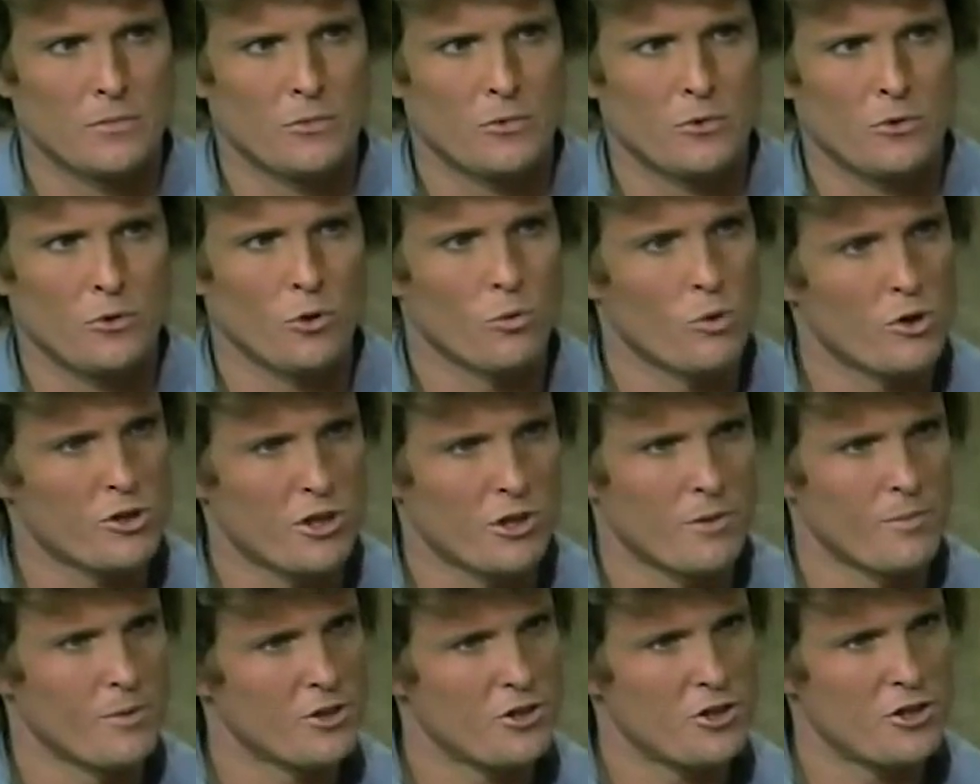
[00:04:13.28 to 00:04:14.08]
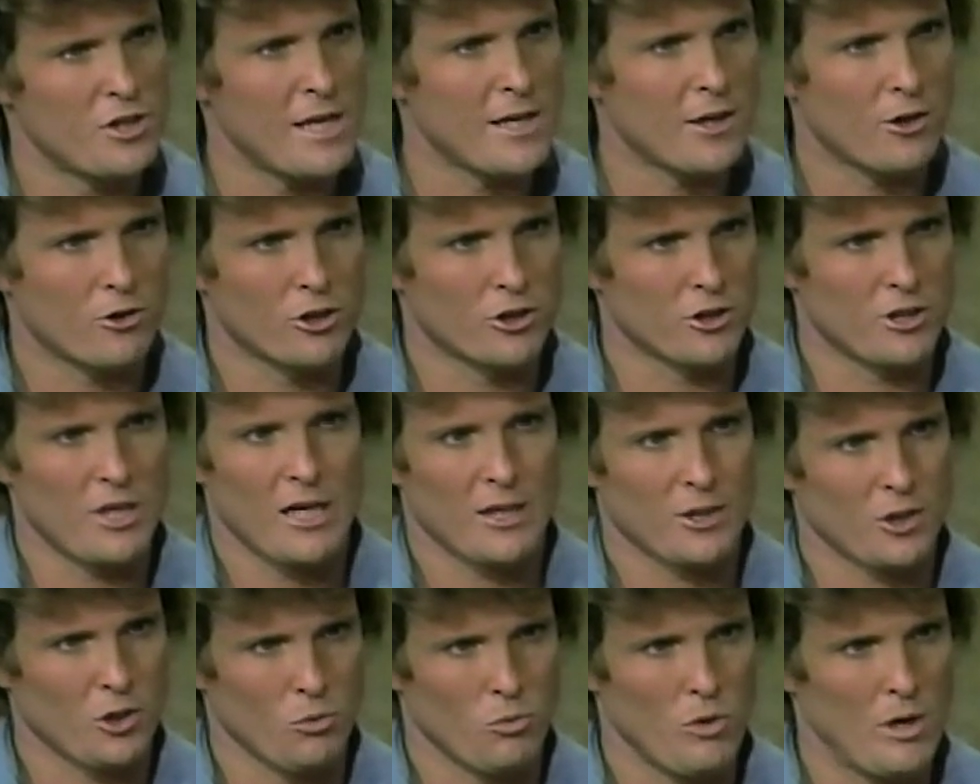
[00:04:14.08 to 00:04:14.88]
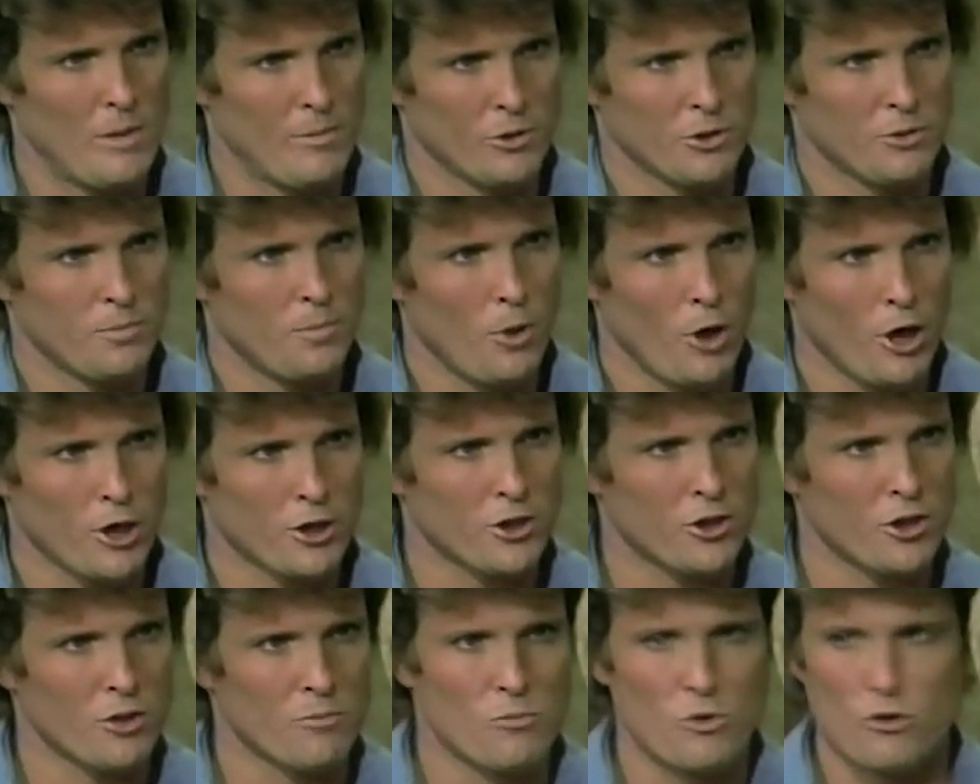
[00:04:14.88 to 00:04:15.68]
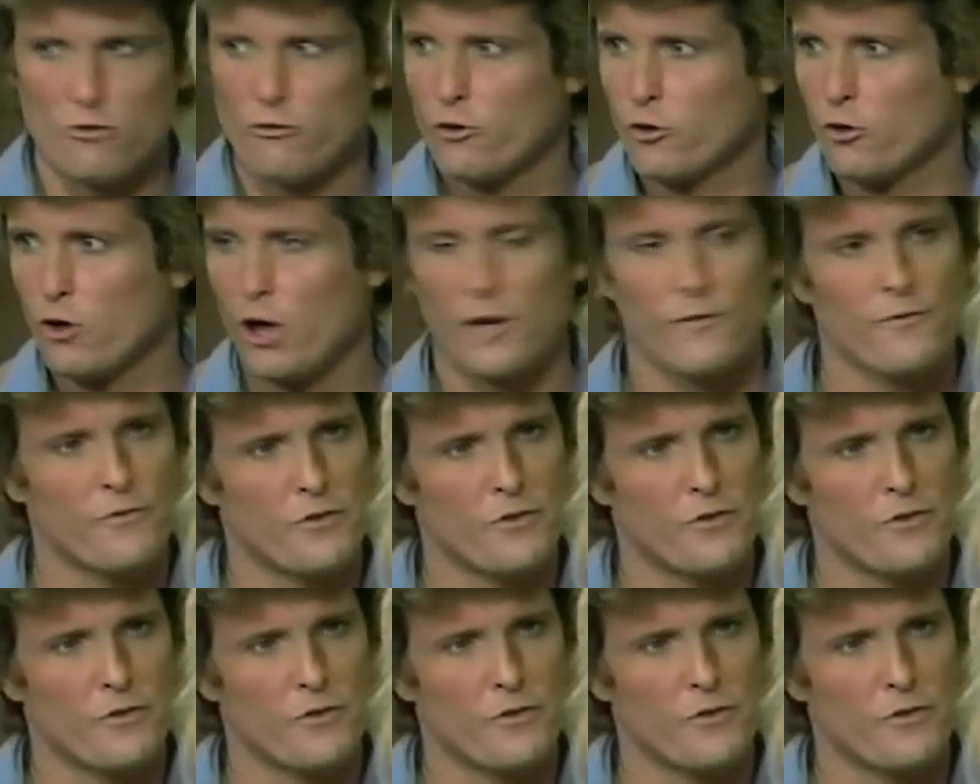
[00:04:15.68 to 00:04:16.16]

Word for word: Or was it a mistake on Doctor Weber's part to move her off